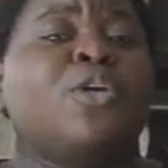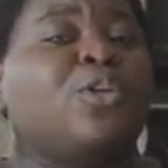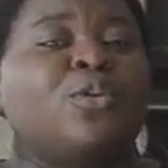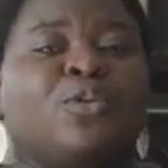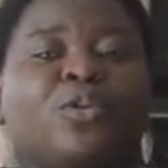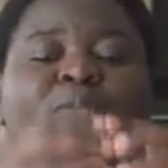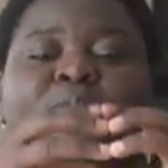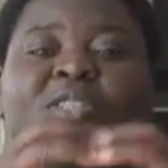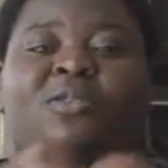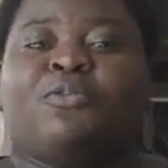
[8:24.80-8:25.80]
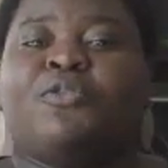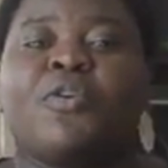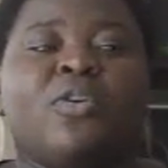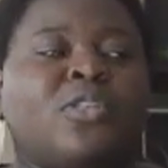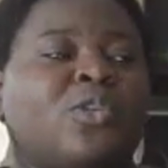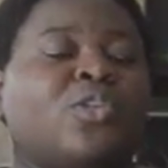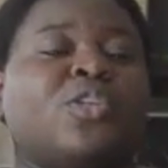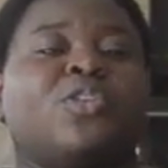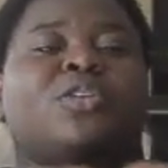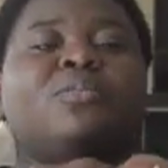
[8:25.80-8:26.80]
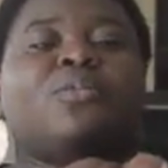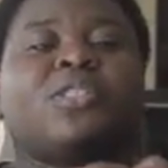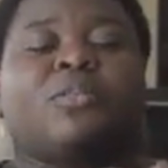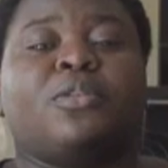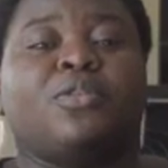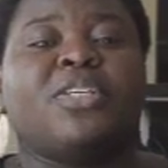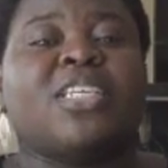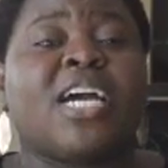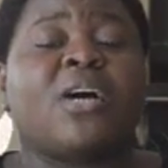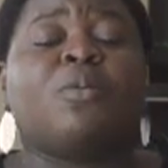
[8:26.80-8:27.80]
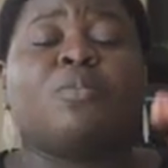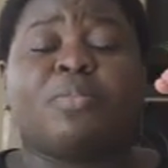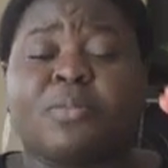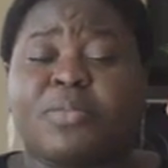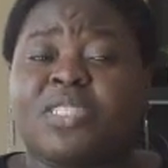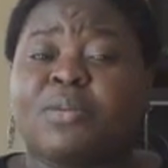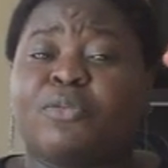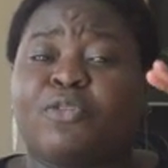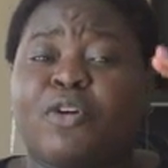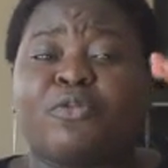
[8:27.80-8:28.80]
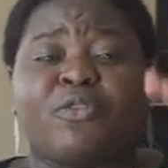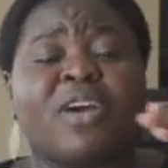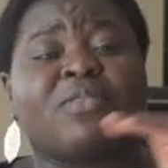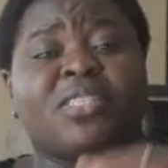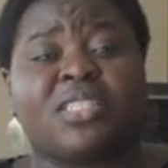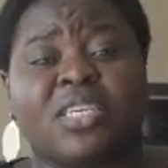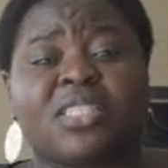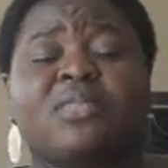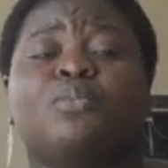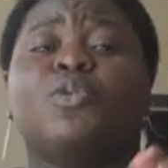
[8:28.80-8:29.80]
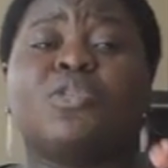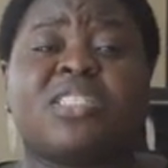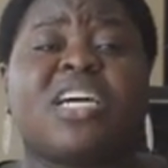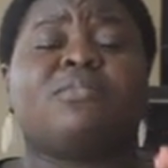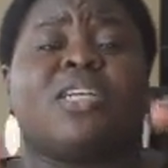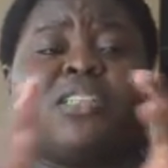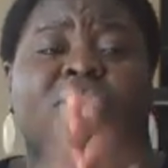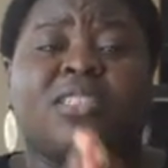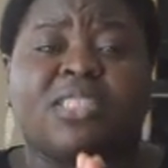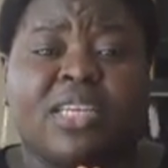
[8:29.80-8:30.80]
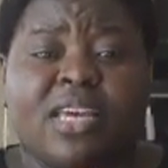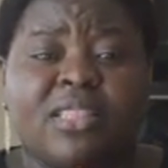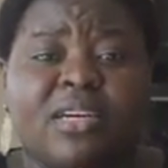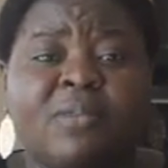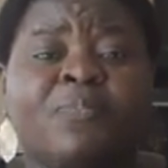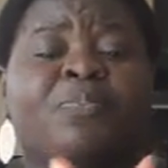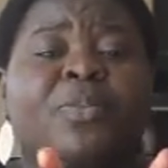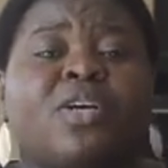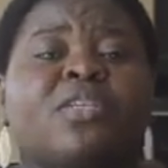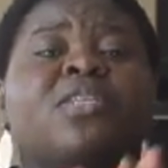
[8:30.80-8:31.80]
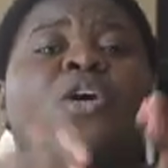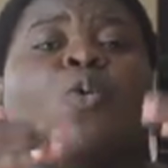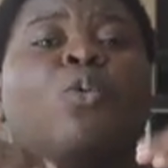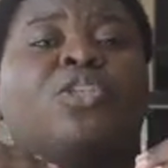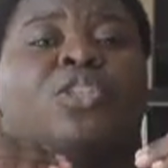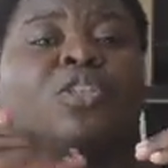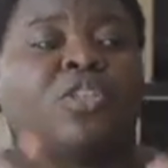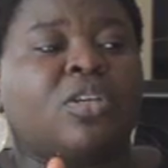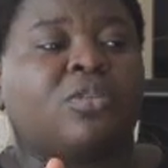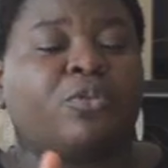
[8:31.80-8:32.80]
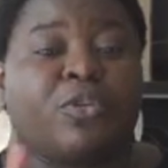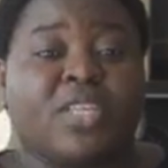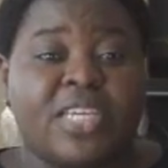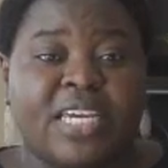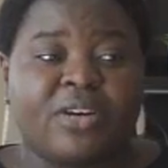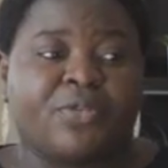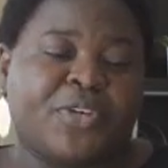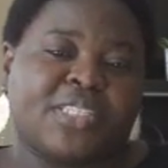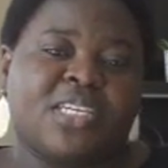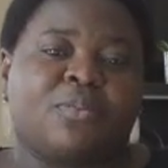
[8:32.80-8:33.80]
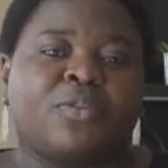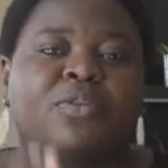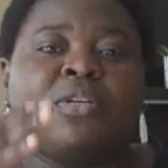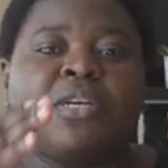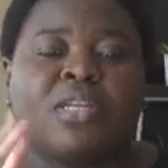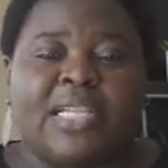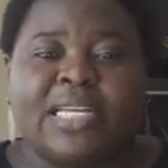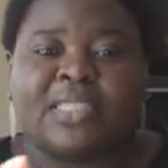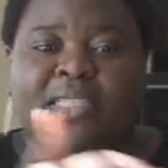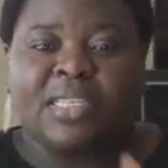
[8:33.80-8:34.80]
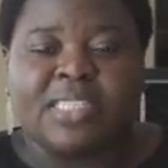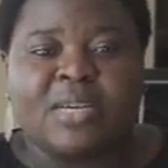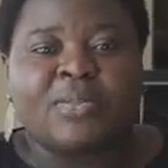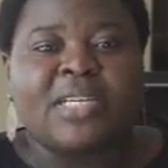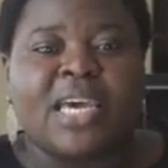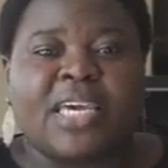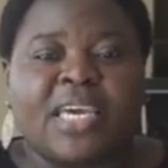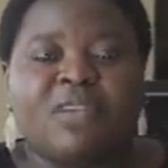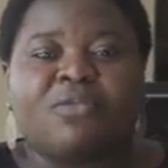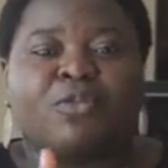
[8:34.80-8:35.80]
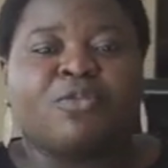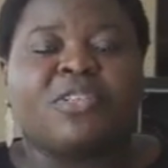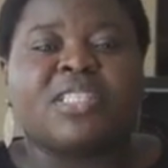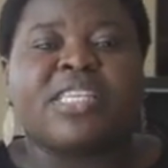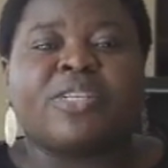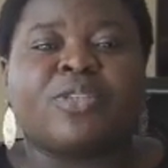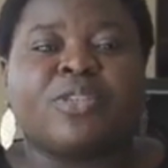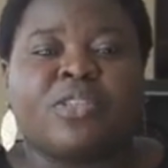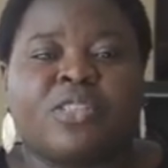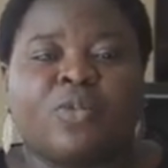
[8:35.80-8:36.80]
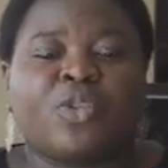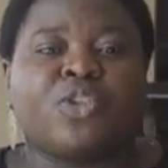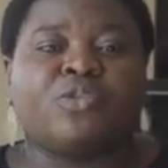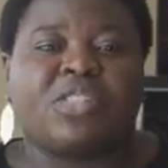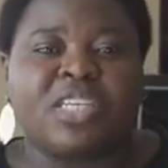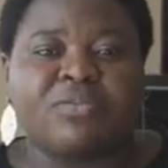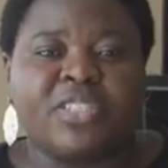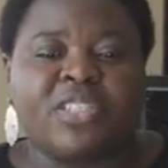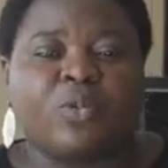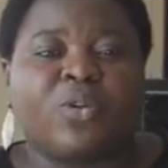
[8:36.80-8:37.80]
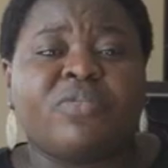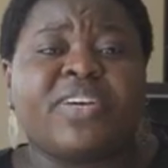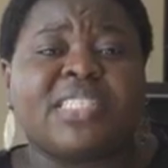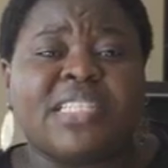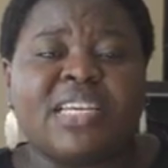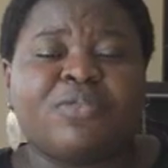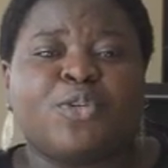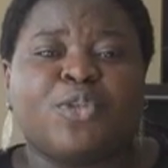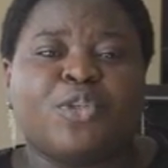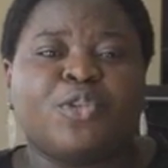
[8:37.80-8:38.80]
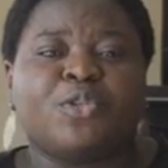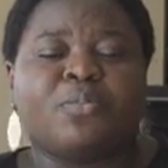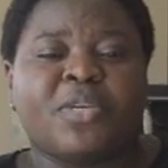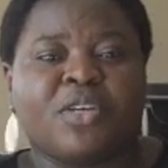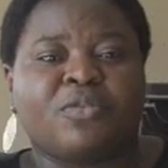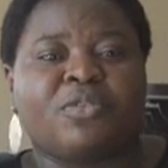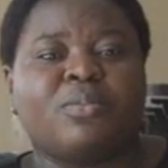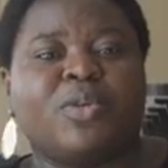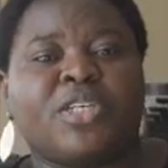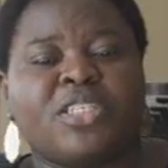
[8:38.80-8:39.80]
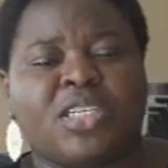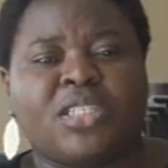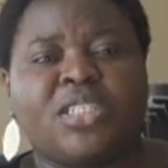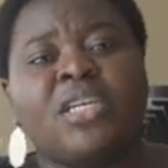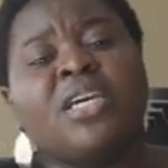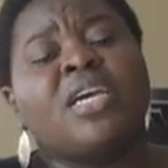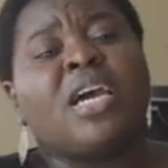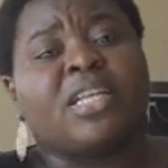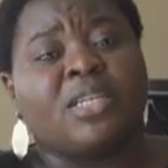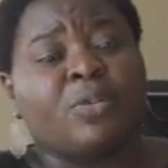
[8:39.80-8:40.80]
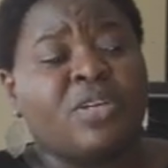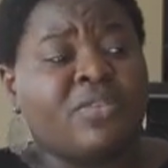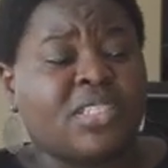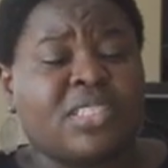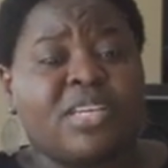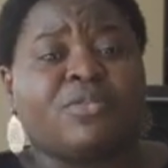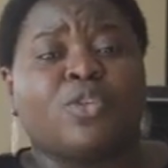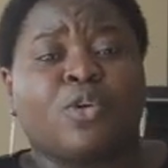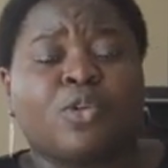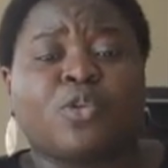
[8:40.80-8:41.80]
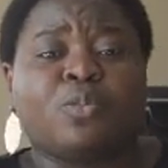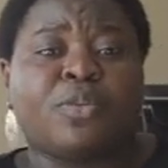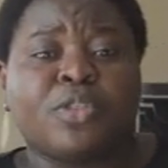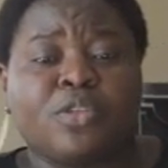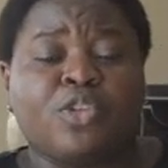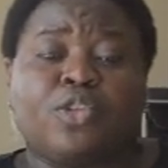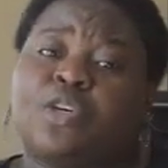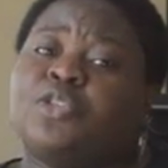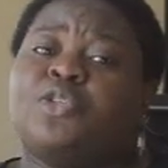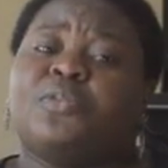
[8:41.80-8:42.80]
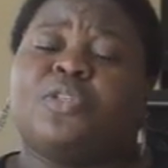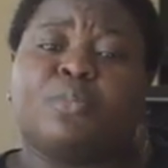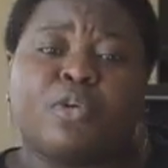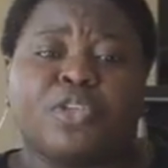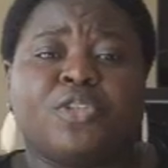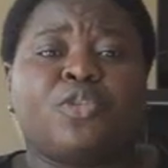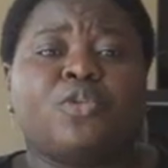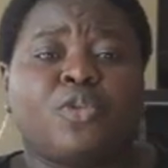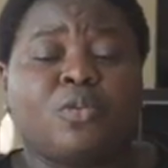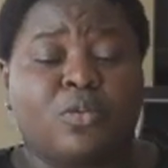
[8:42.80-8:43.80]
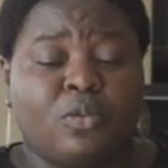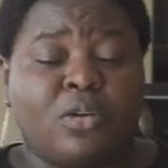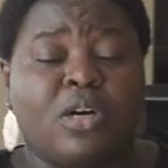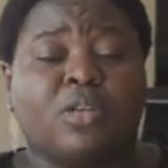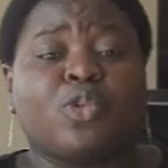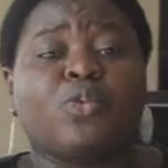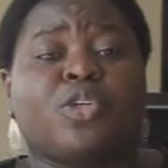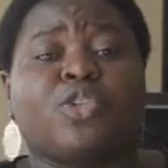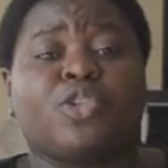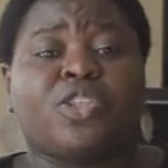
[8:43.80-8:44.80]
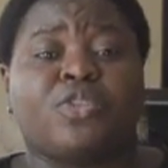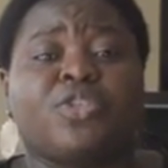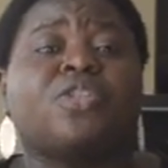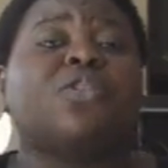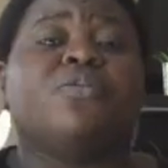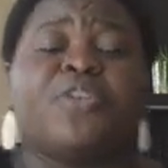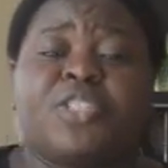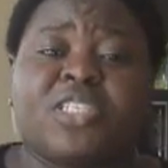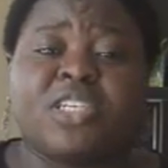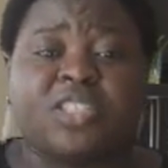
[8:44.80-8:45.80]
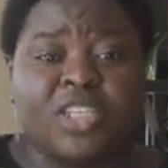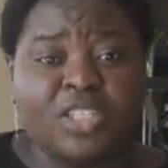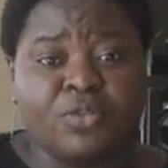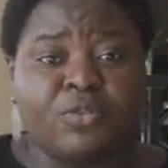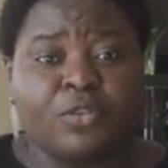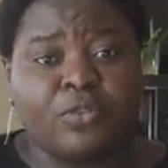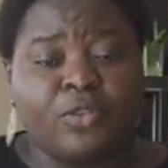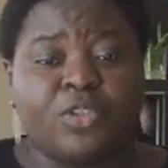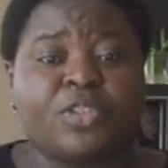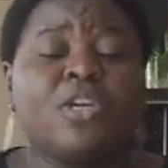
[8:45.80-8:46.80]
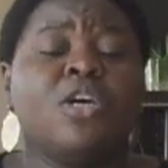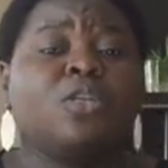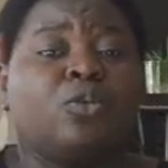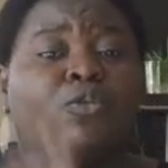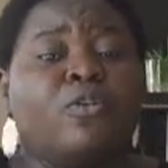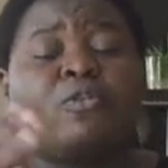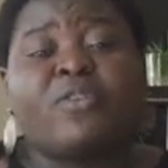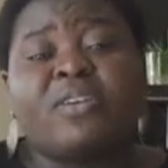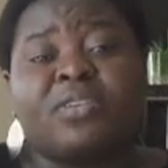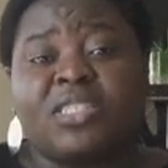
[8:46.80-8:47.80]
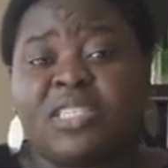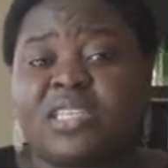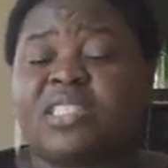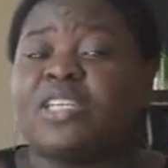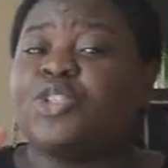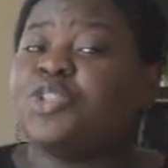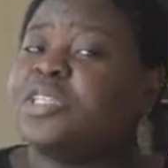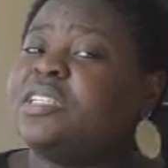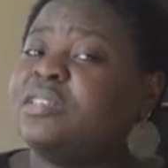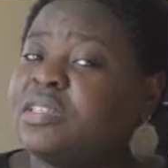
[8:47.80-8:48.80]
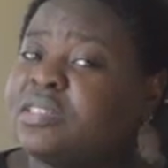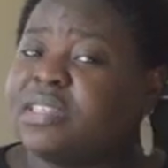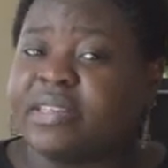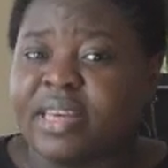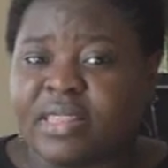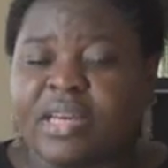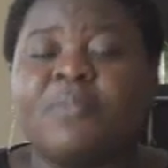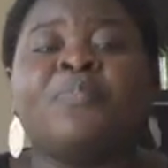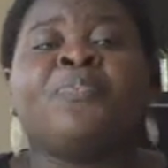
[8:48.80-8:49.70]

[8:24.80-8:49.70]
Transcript: You don't do baby step 4 until you're done baby step 3. Now, baby step 4, 5, and 6 most times are done together, because once you're done for the year, for example, like the example I gave, the $15,000, once you've saved it, whatever is left, you use to pay off the mortgage early, and then whatever is left, you contribute a portion to, towards your children's university education for the future. So 4, 5, and 6 are usually done together.